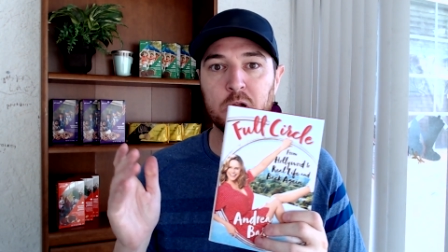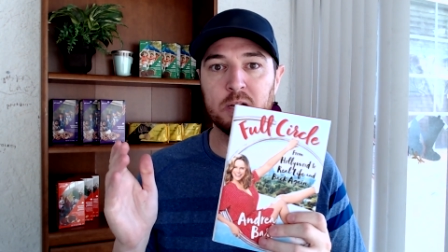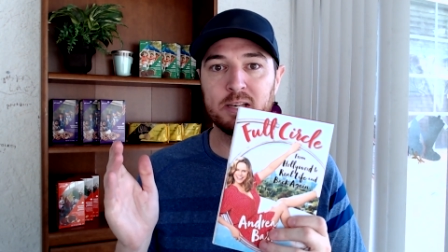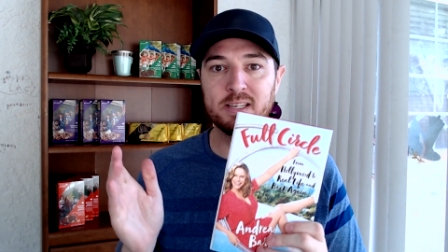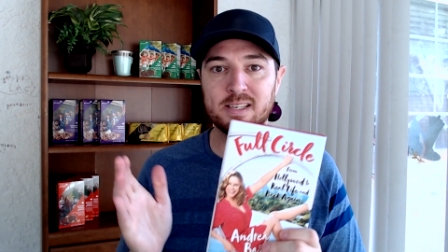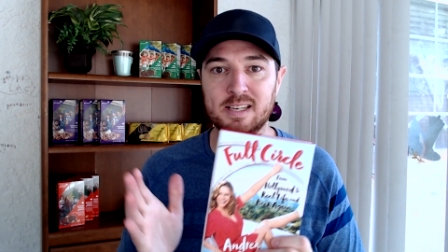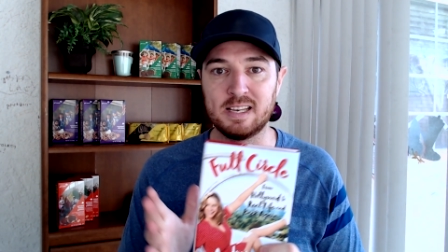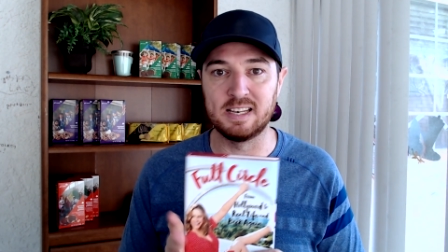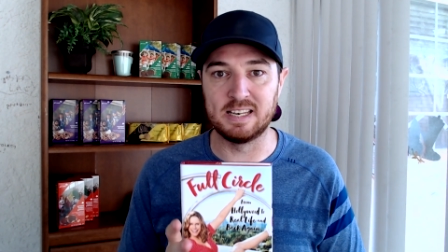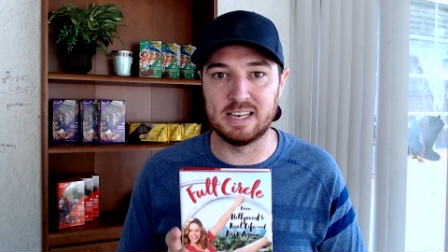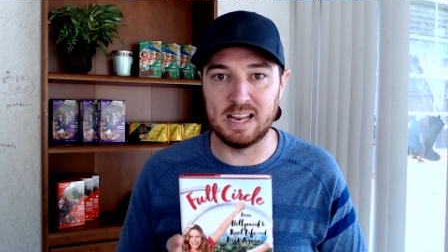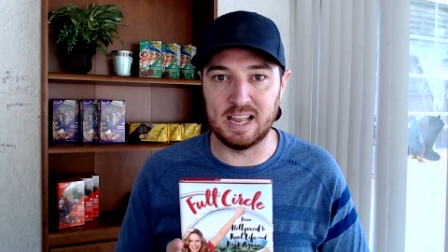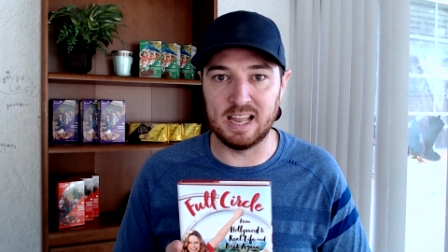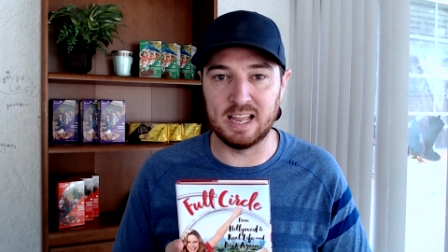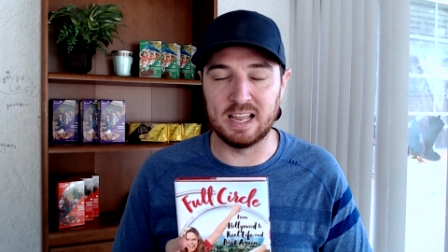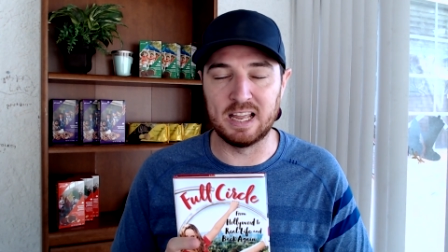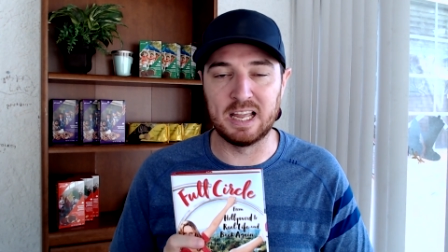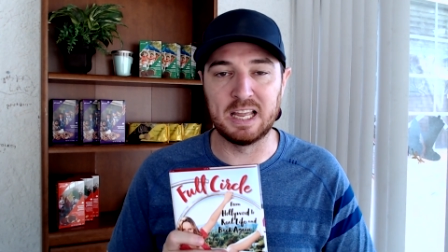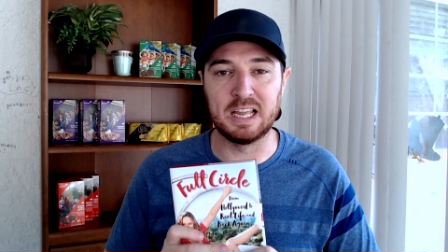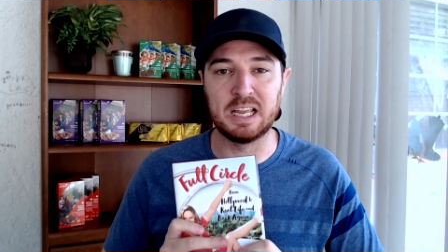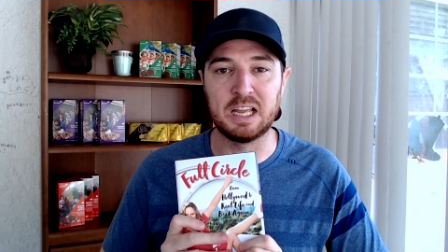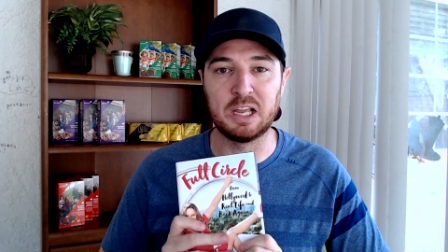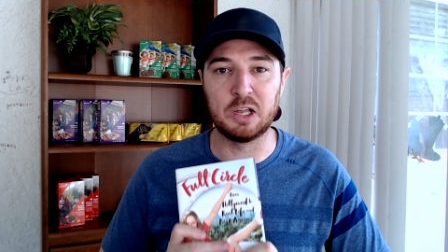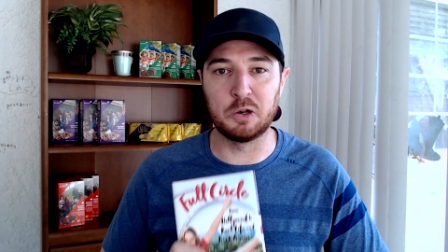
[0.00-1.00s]

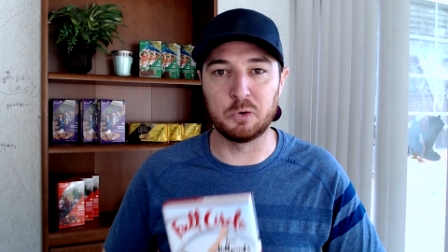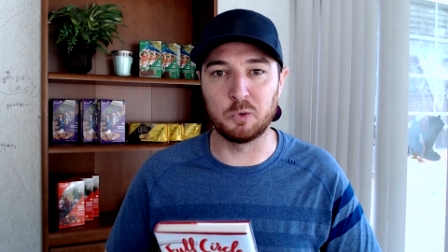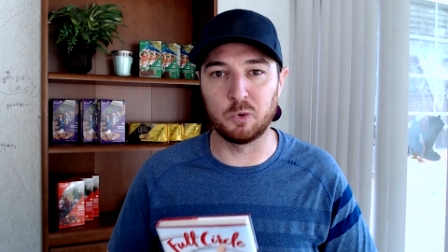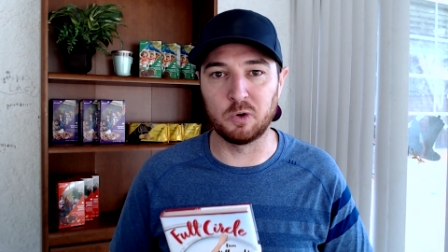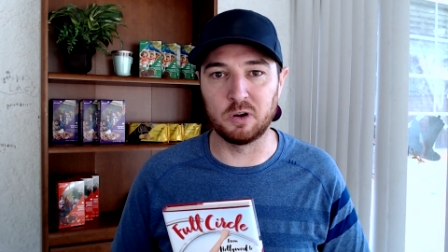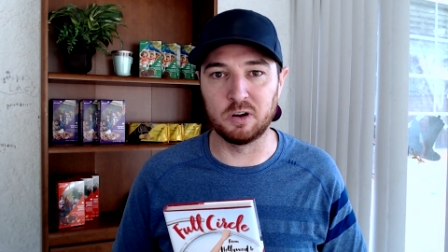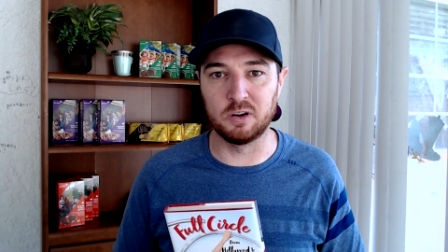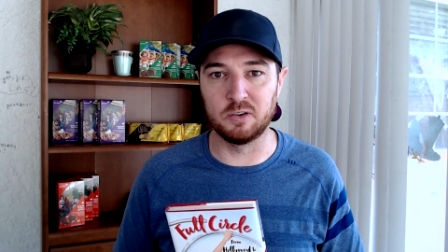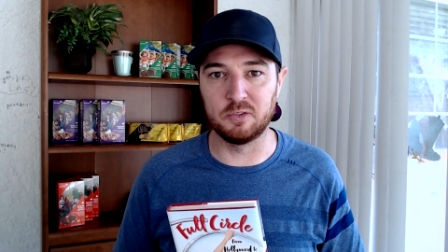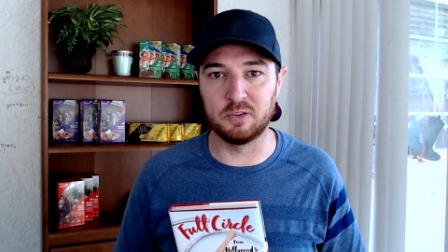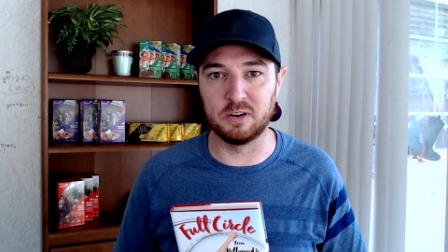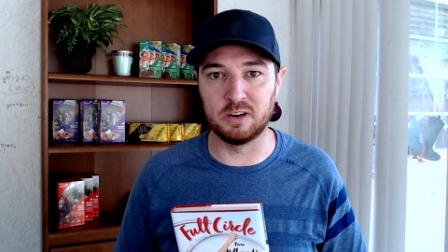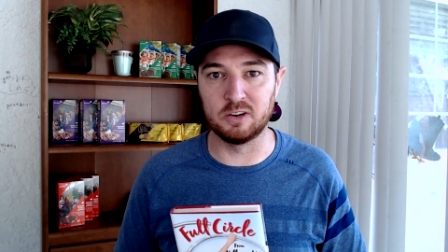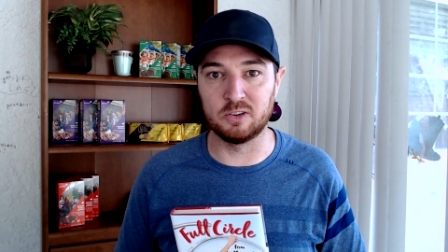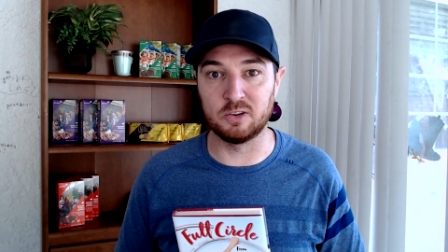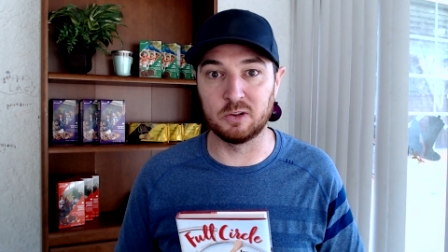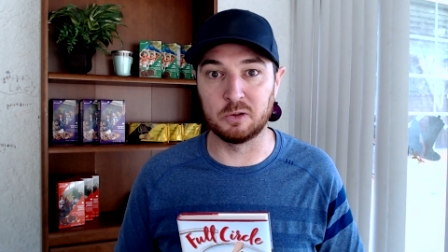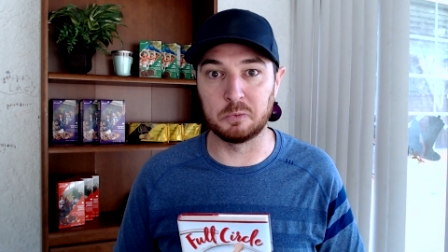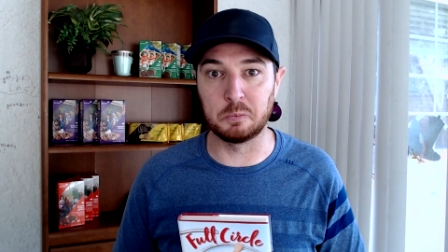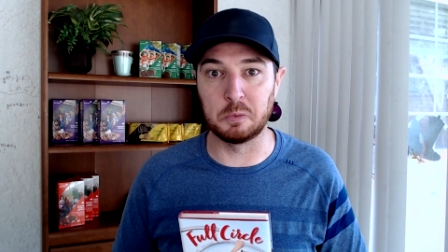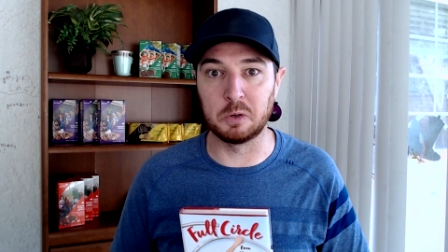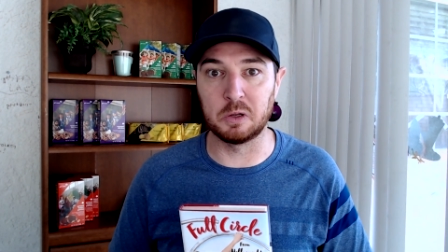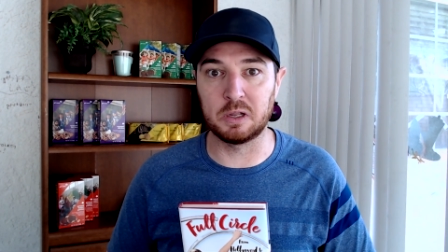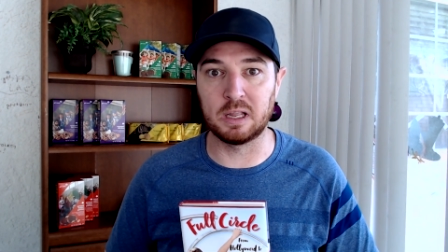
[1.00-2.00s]
today in order to finish
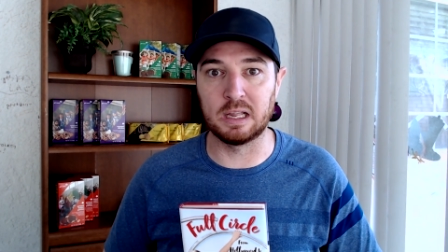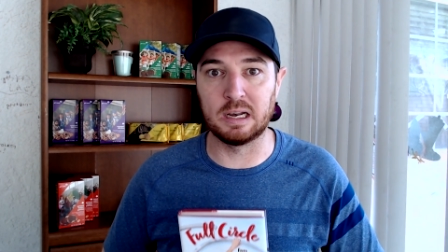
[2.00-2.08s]
this book.